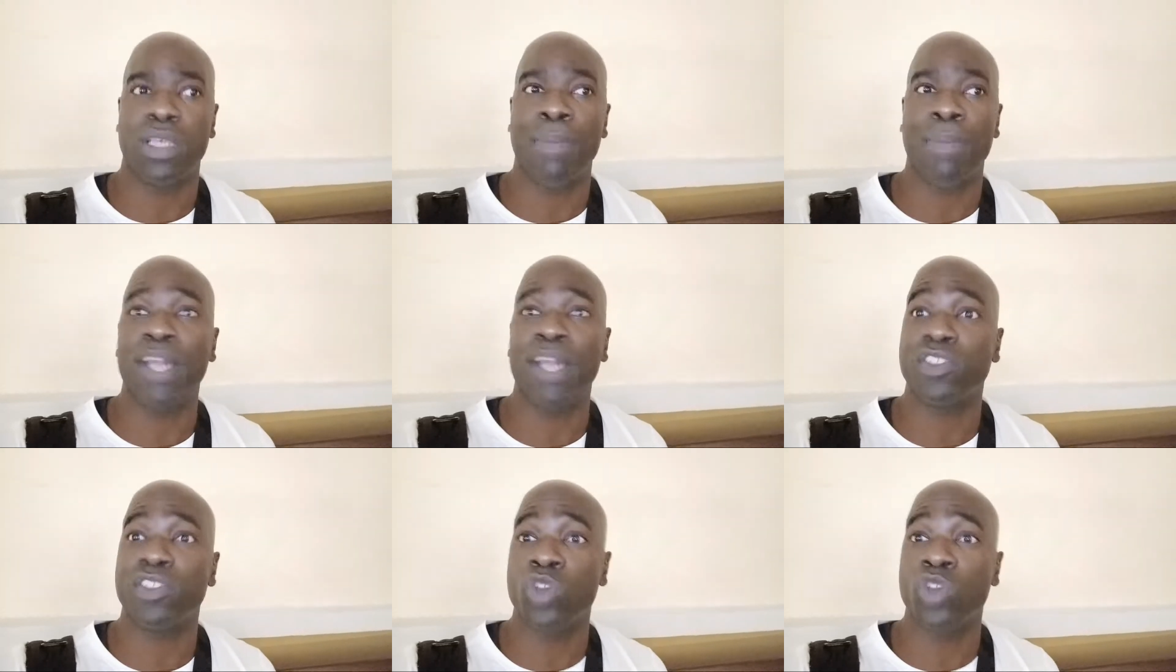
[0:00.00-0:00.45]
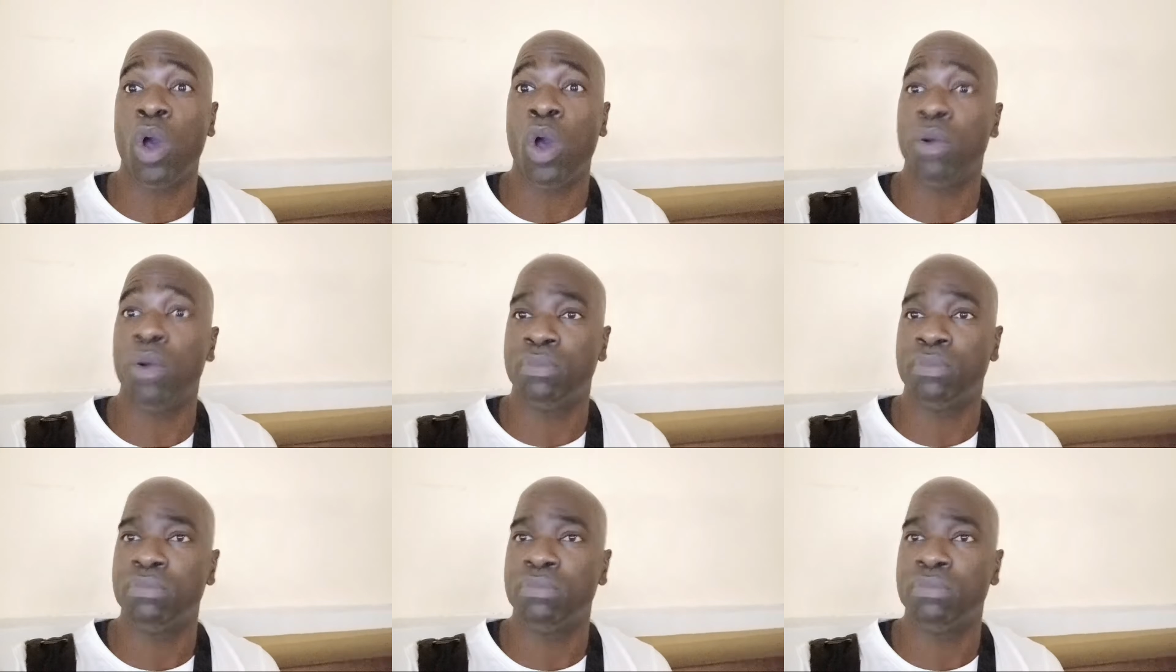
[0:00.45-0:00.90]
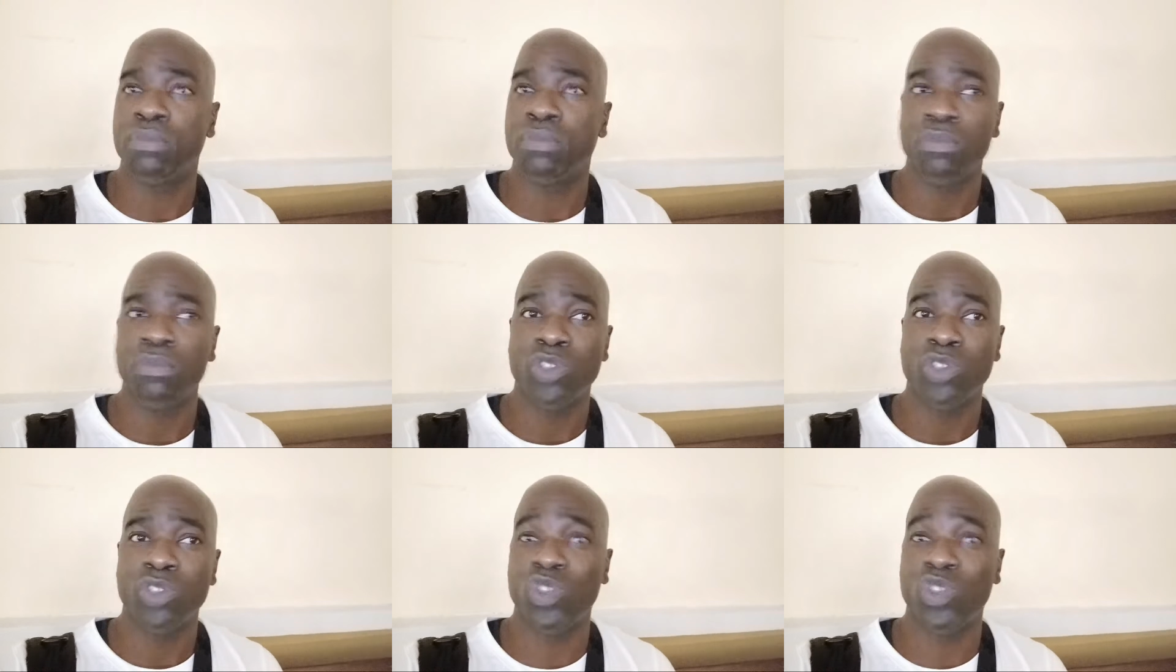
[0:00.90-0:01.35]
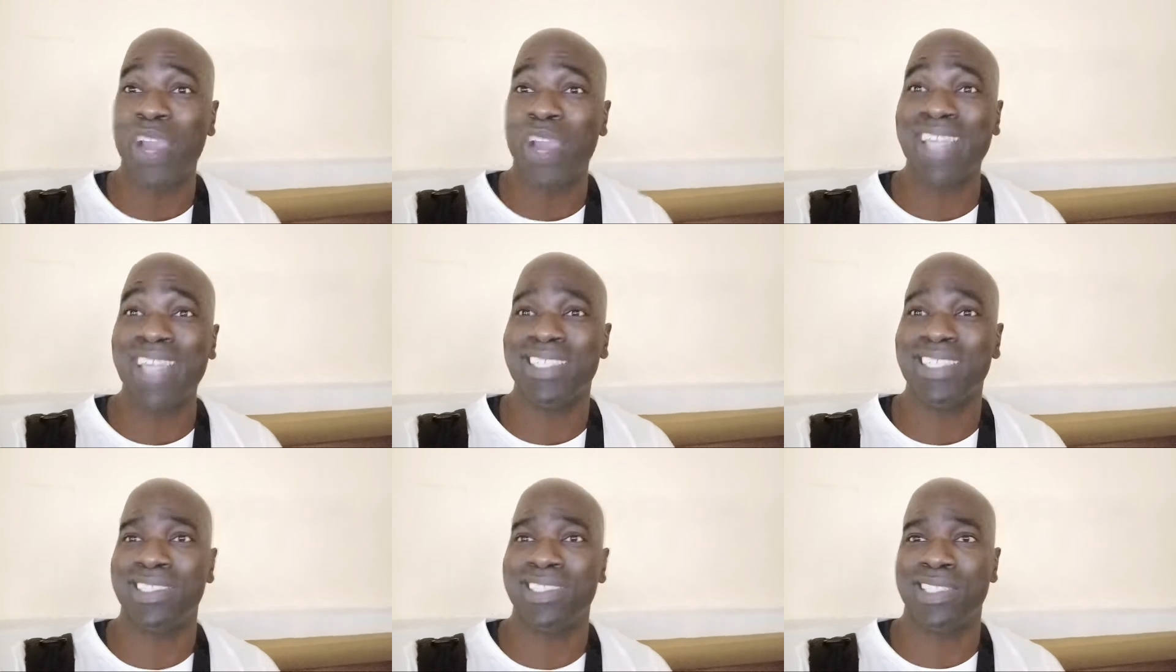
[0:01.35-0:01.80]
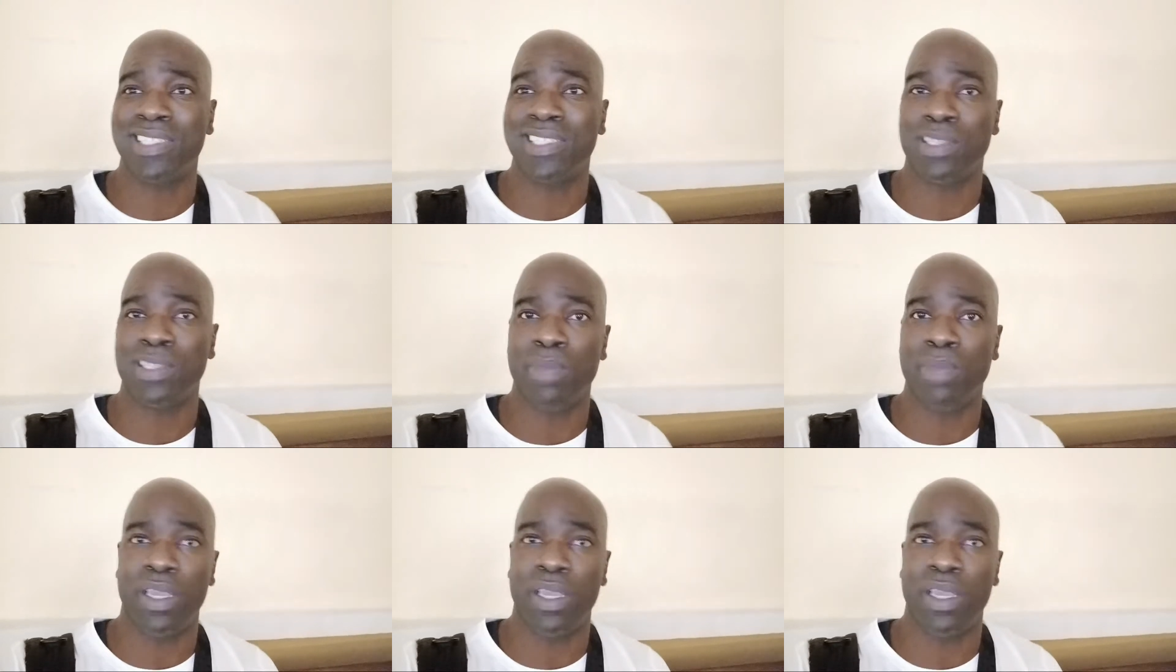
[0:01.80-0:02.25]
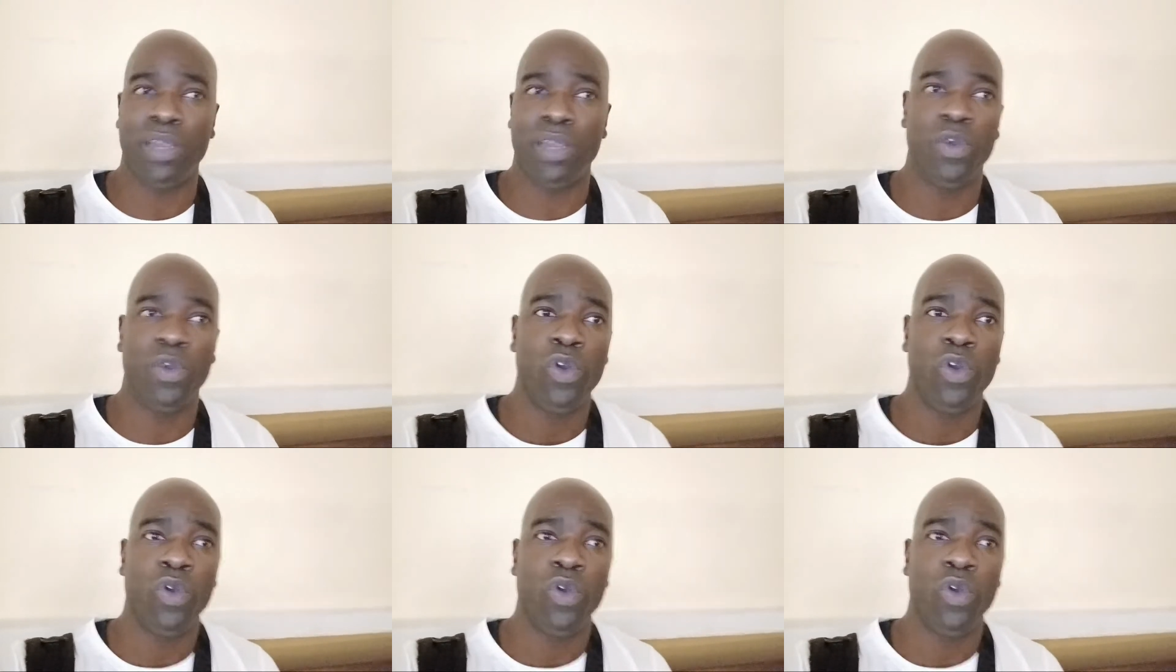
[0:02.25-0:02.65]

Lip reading: a better storm drainage system here,